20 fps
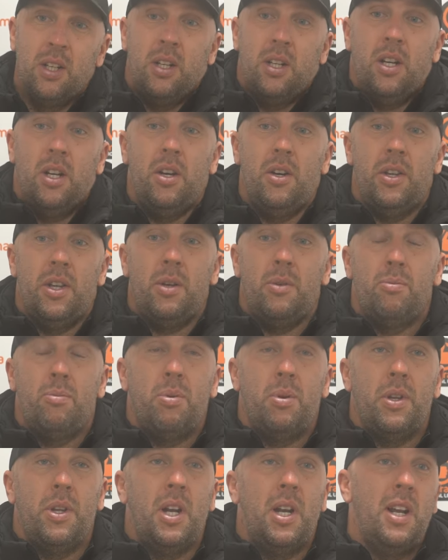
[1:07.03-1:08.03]
you know, they
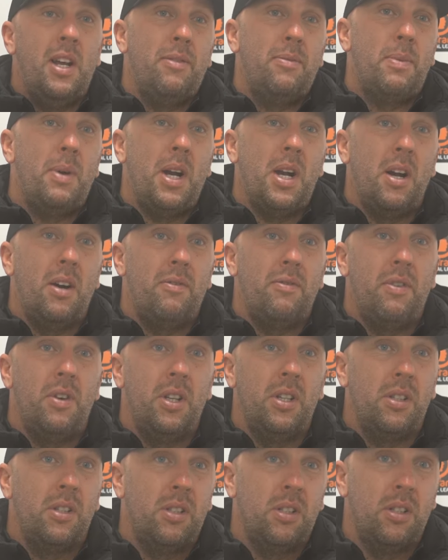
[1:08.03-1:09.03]
put their left back up
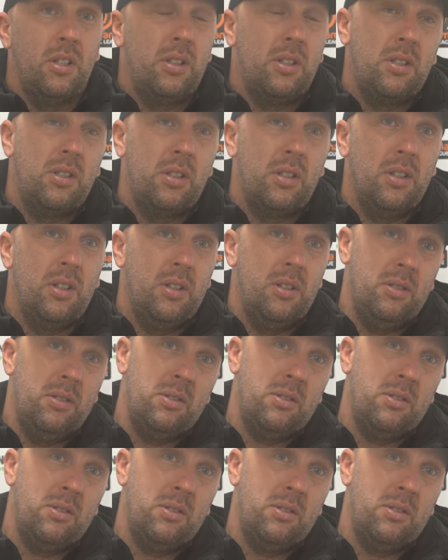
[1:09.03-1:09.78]
front to you